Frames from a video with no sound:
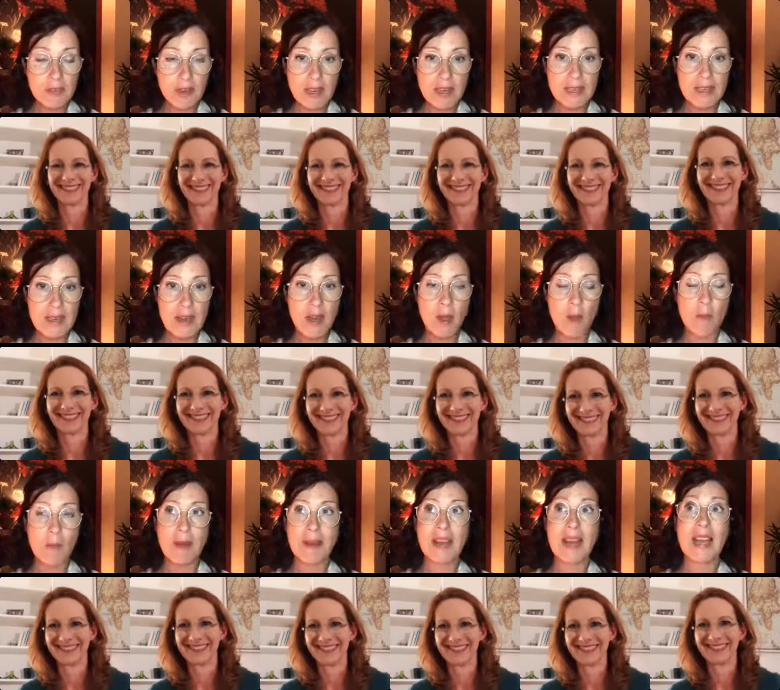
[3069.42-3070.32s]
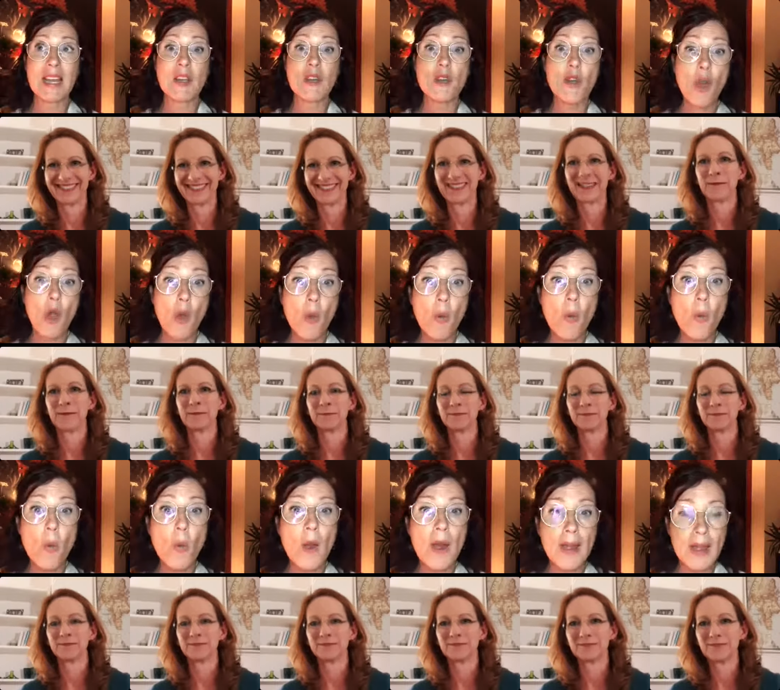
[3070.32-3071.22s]
Speaker 1: right now, but I
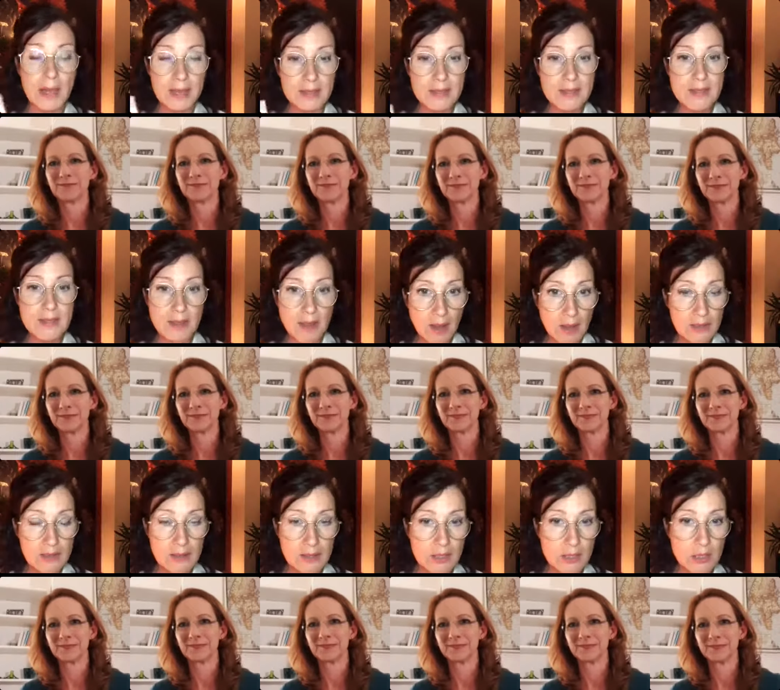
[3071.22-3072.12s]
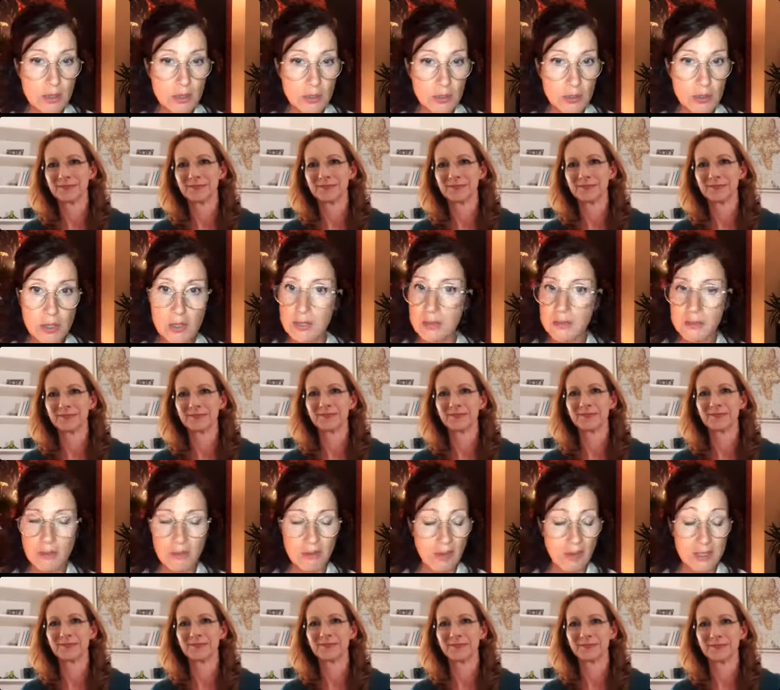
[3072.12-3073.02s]
know why I started this journey.
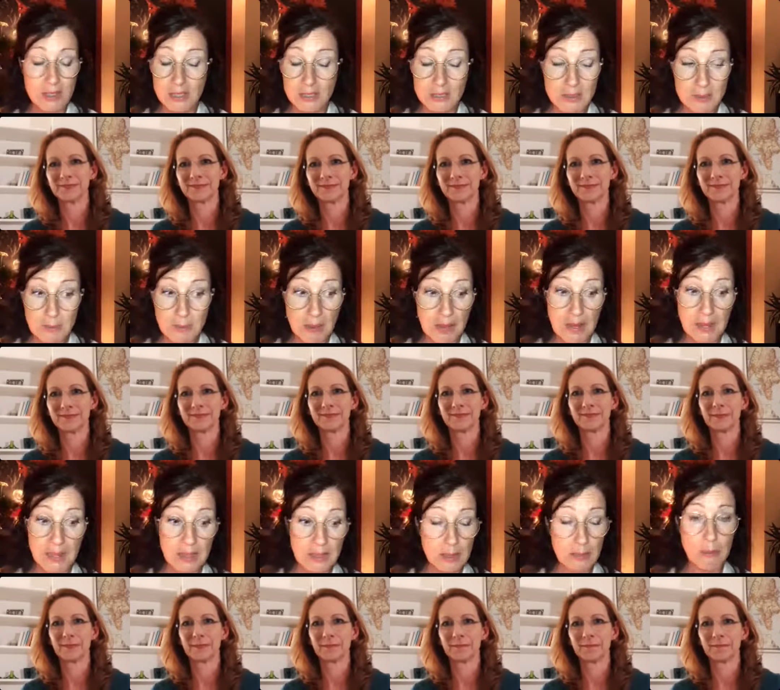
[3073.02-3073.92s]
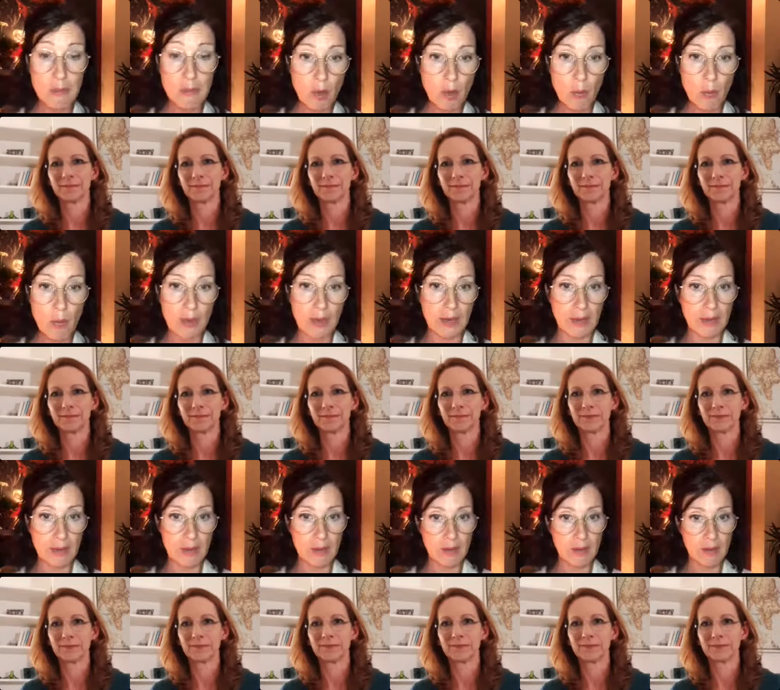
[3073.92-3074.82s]
So I just better keep going.
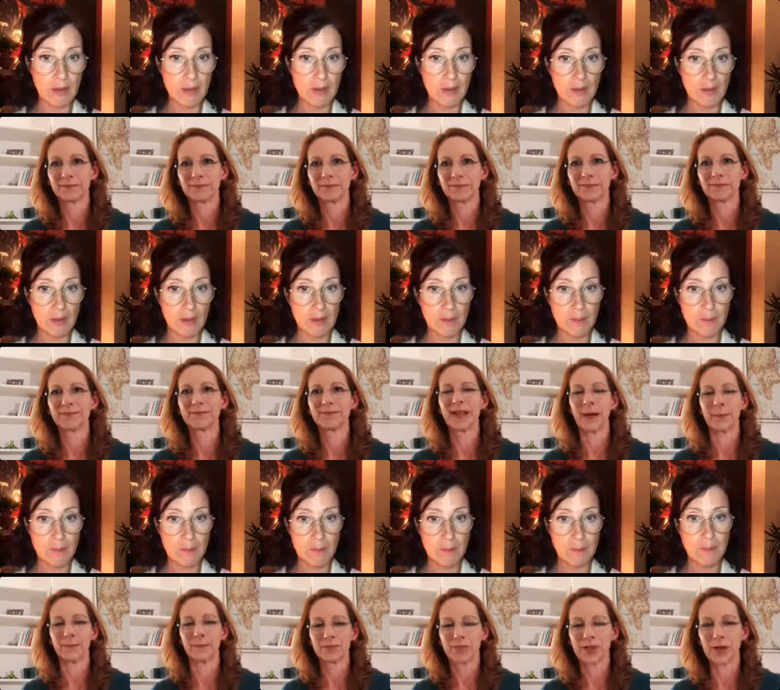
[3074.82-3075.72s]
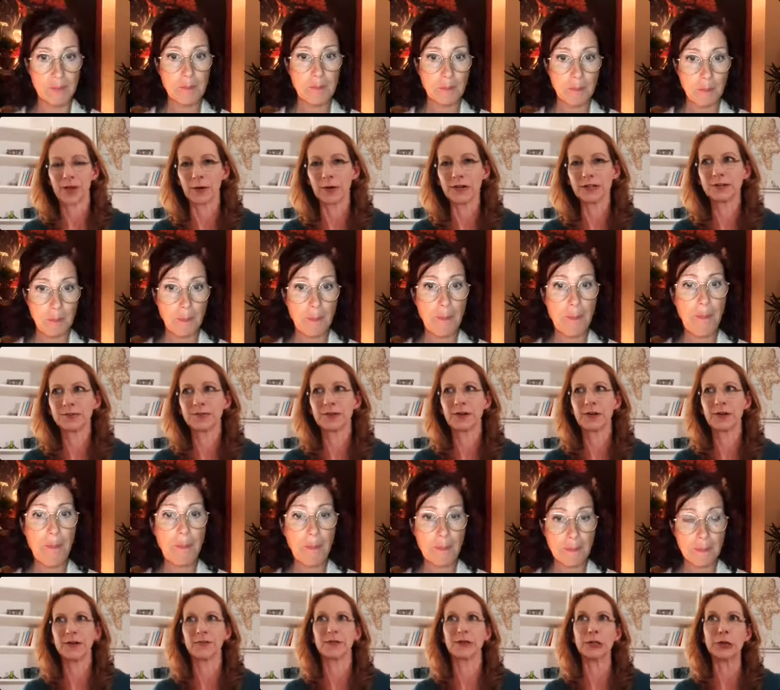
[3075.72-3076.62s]
Speaker 2: Yeah, no, it's
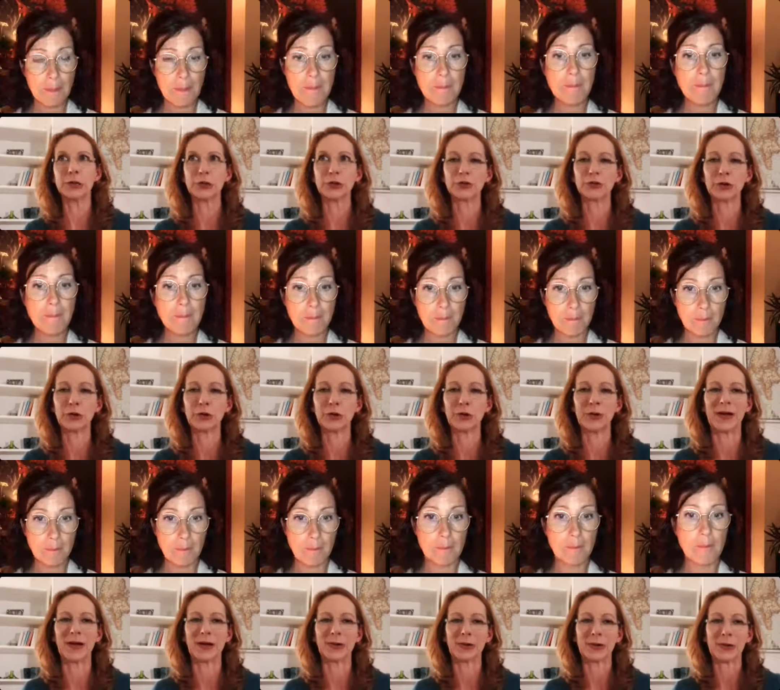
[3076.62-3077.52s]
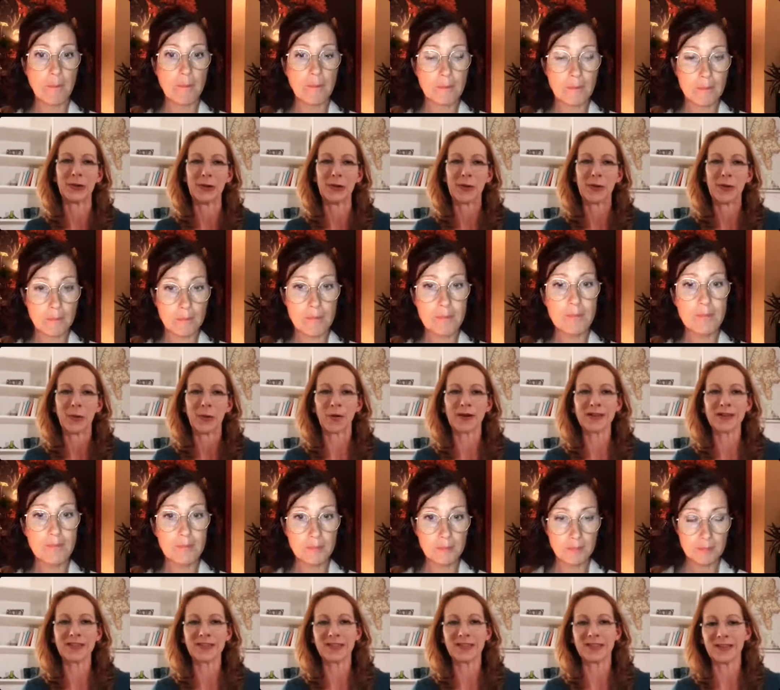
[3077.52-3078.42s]
very, very true. And
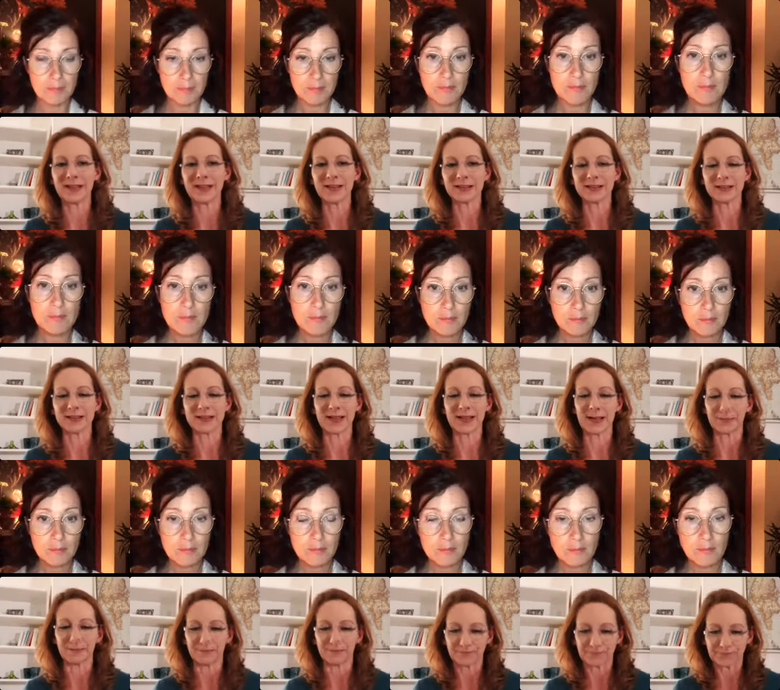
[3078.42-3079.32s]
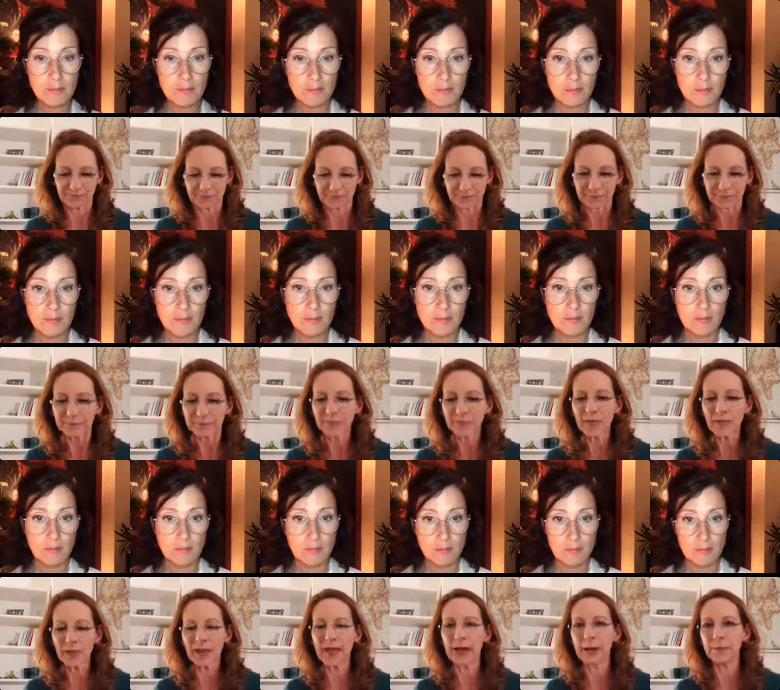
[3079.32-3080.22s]
one of the things that
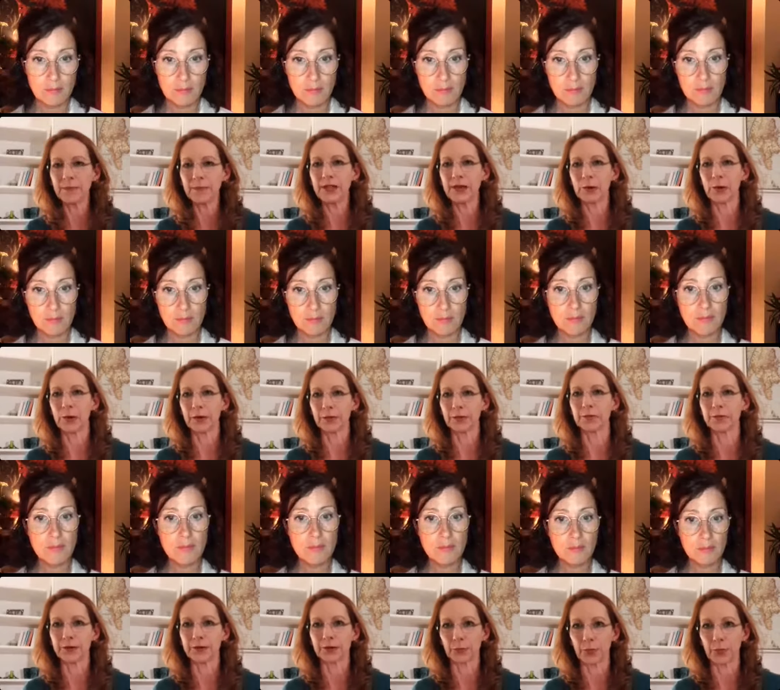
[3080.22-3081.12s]
kept me going through this